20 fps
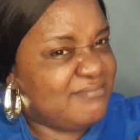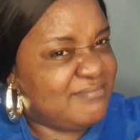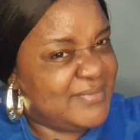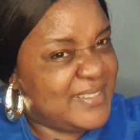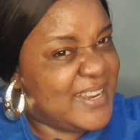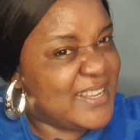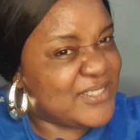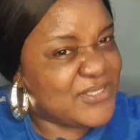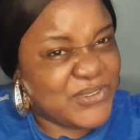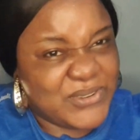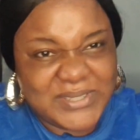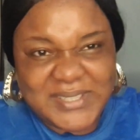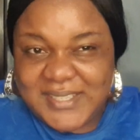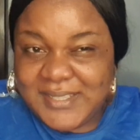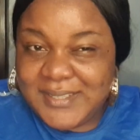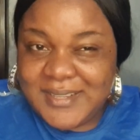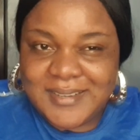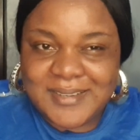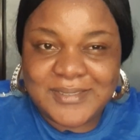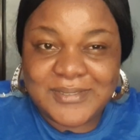Let's cut
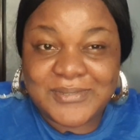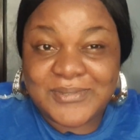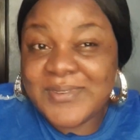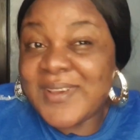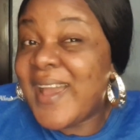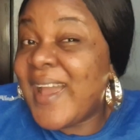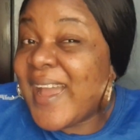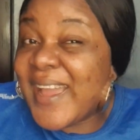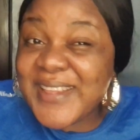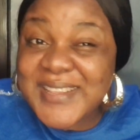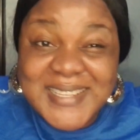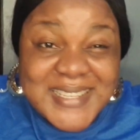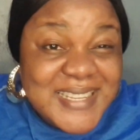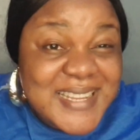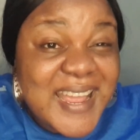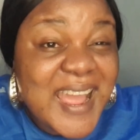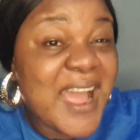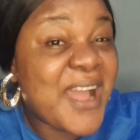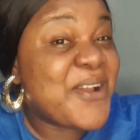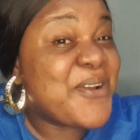it a little. See
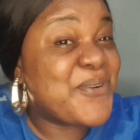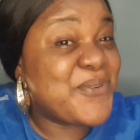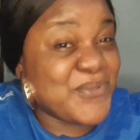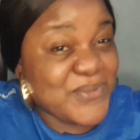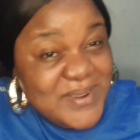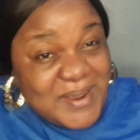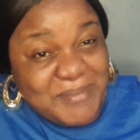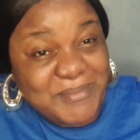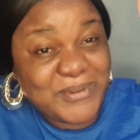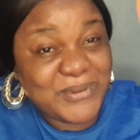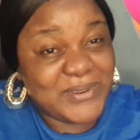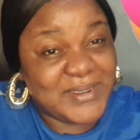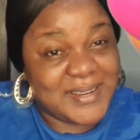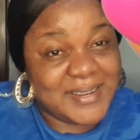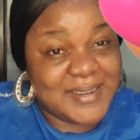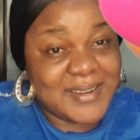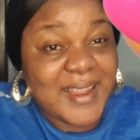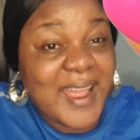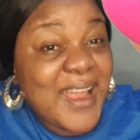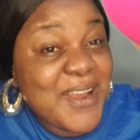how good I'm looking.
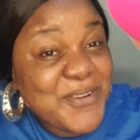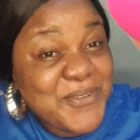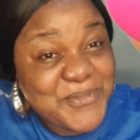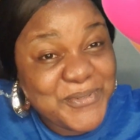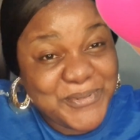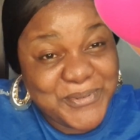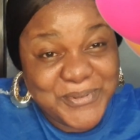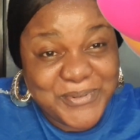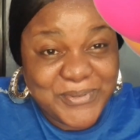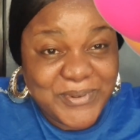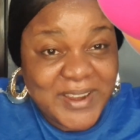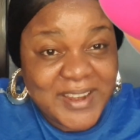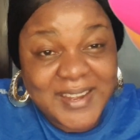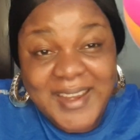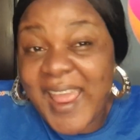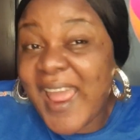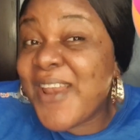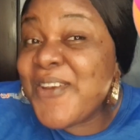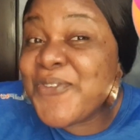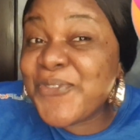I look good, right?
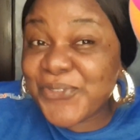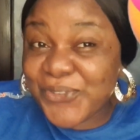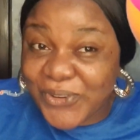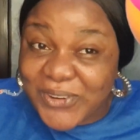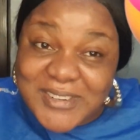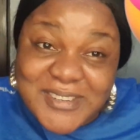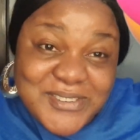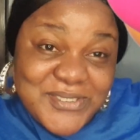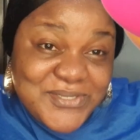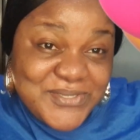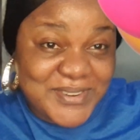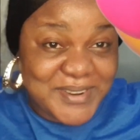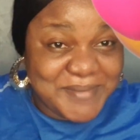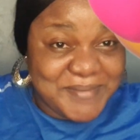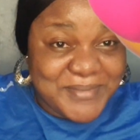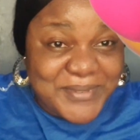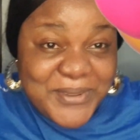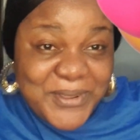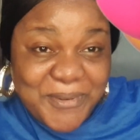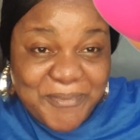I look all
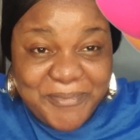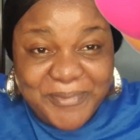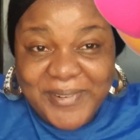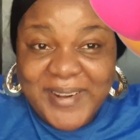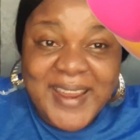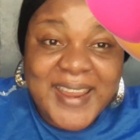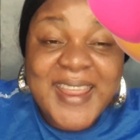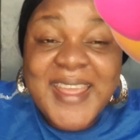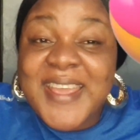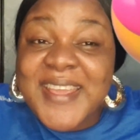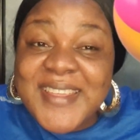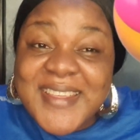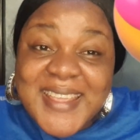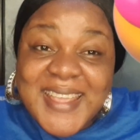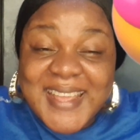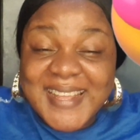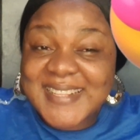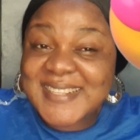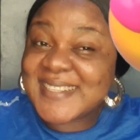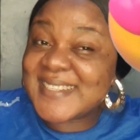trimmed up, right? You
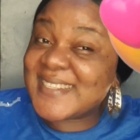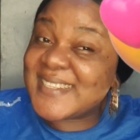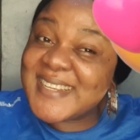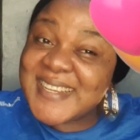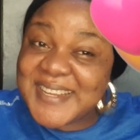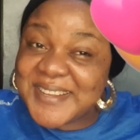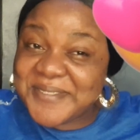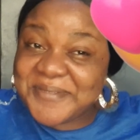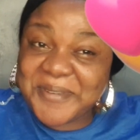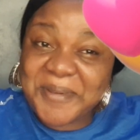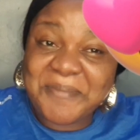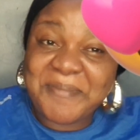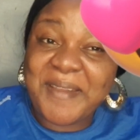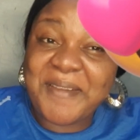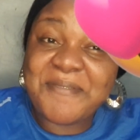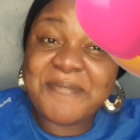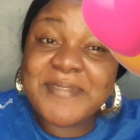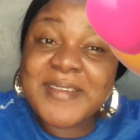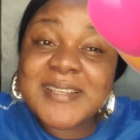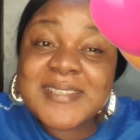can see it from my
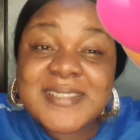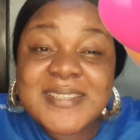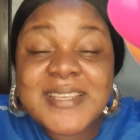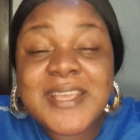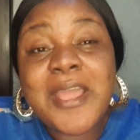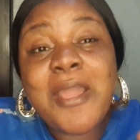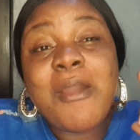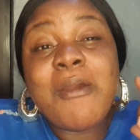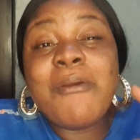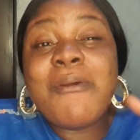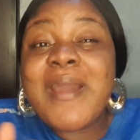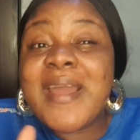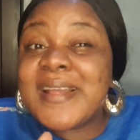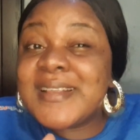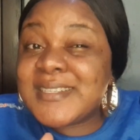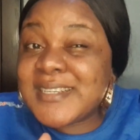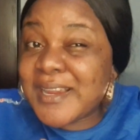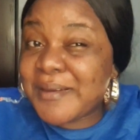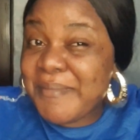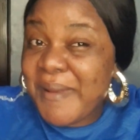face. See, go
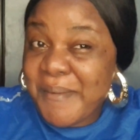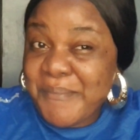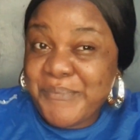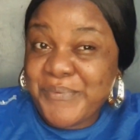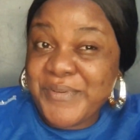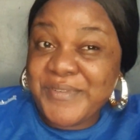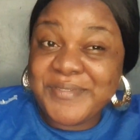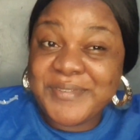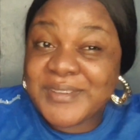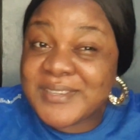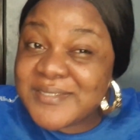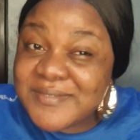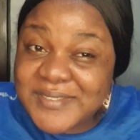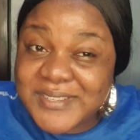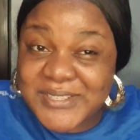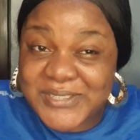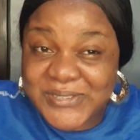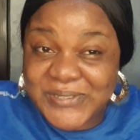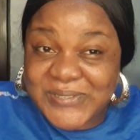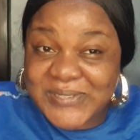and check my previous
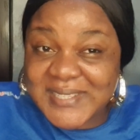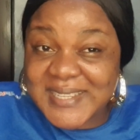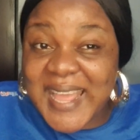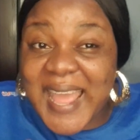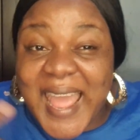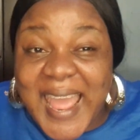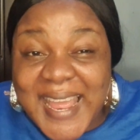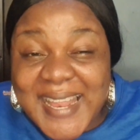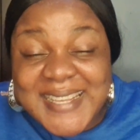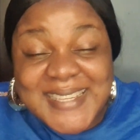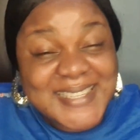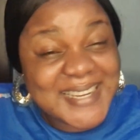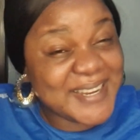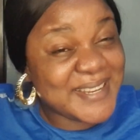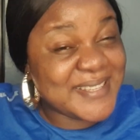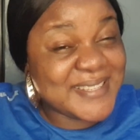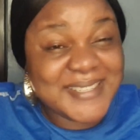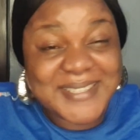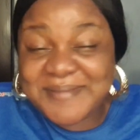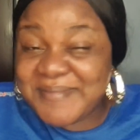videos and
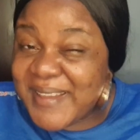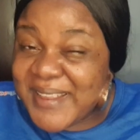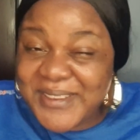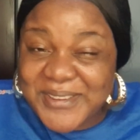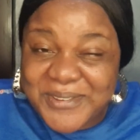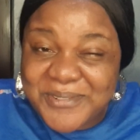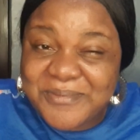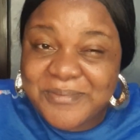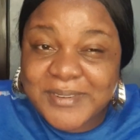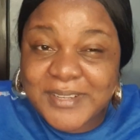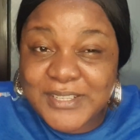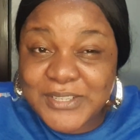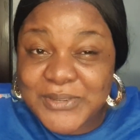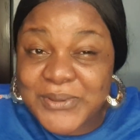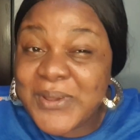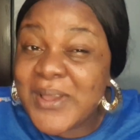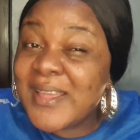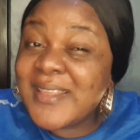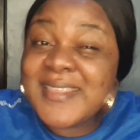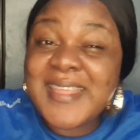check this my new video.
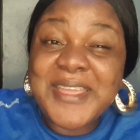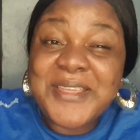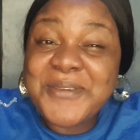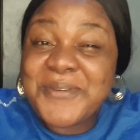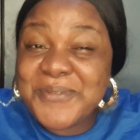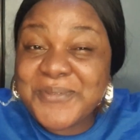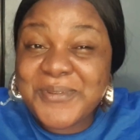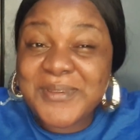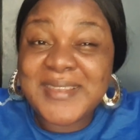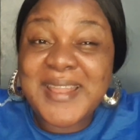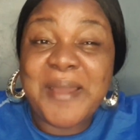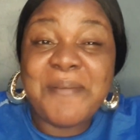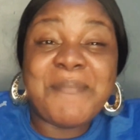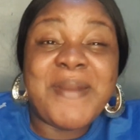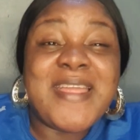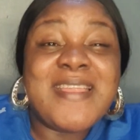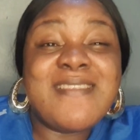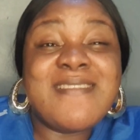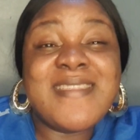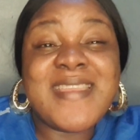Then you know that
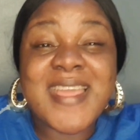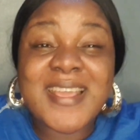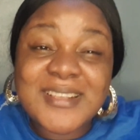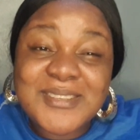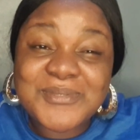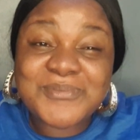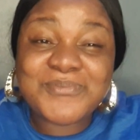my next